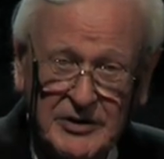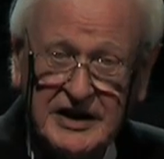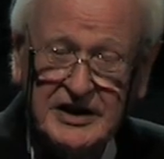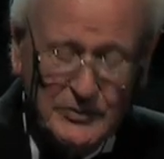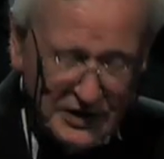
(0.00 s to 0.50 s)
in
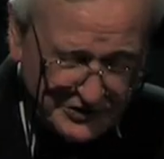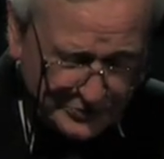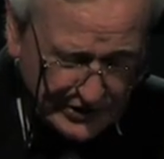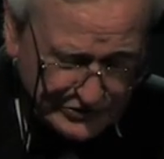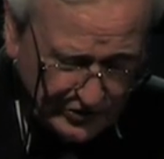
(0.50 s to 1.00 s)
any way
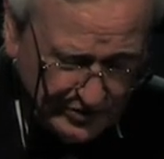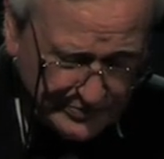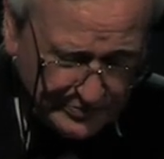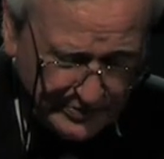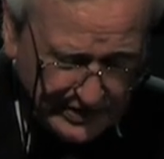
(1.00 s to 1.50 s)
special,
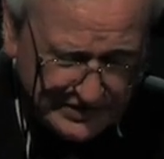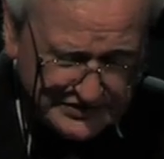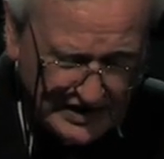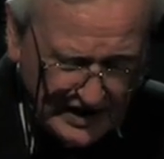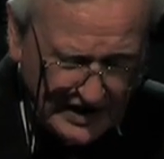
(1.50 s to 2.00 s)
but
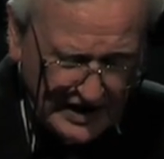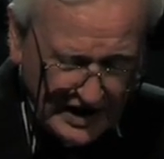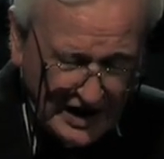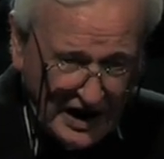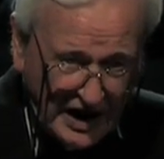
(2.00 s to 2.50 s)
because
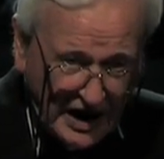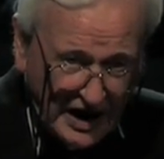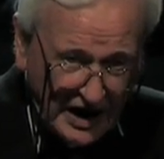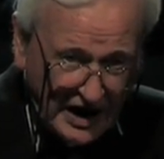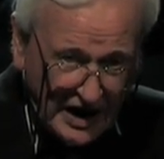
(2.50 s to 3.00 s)

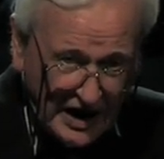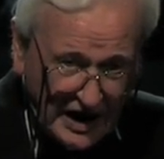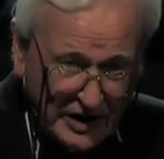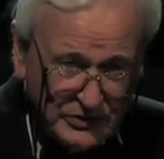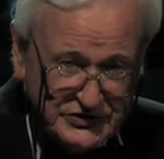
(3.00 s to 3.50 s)

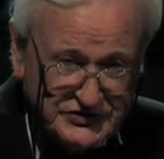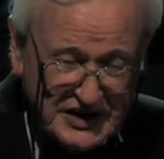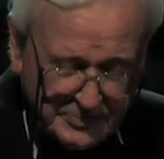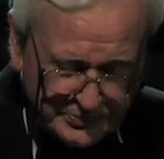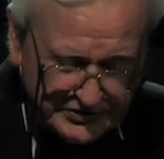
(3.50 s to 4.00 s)
I was
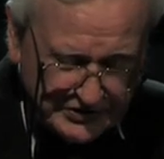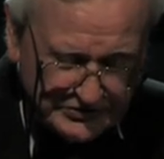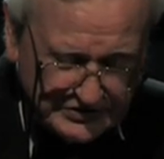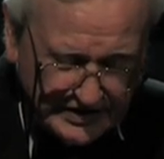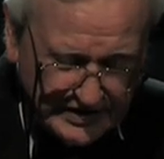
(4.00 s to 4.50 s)

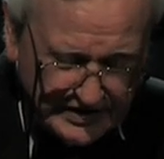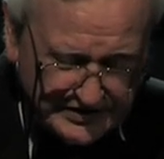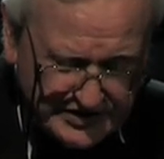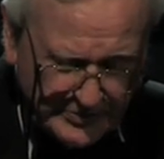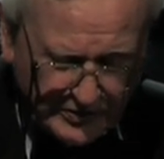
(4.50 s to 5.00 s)
absolutely
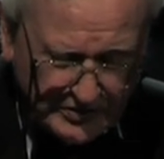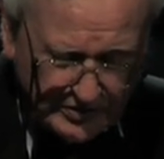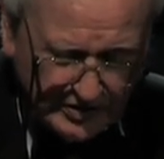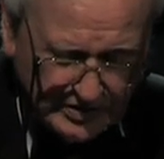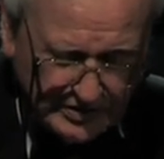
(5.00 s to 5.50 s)

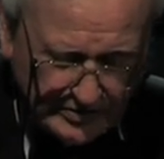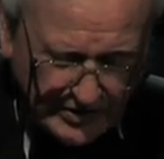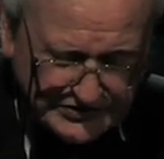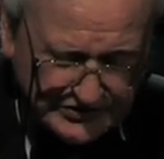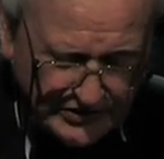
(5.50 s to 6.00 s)
typical
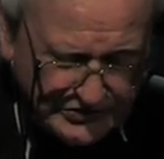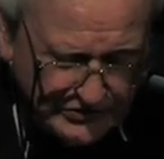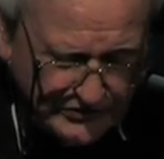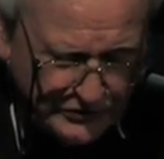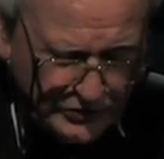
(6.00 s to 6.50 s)
amongst those
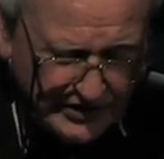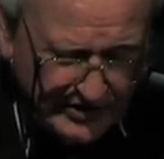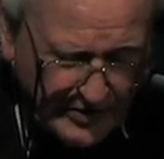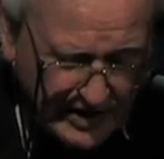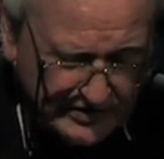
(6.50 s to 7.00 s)
who fought in
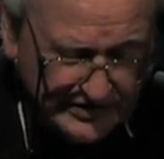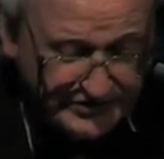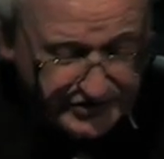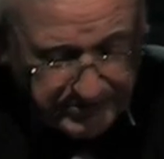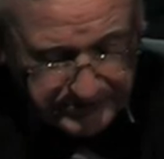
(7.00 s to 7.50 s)
the battle
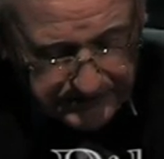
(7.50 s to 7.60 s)
in terms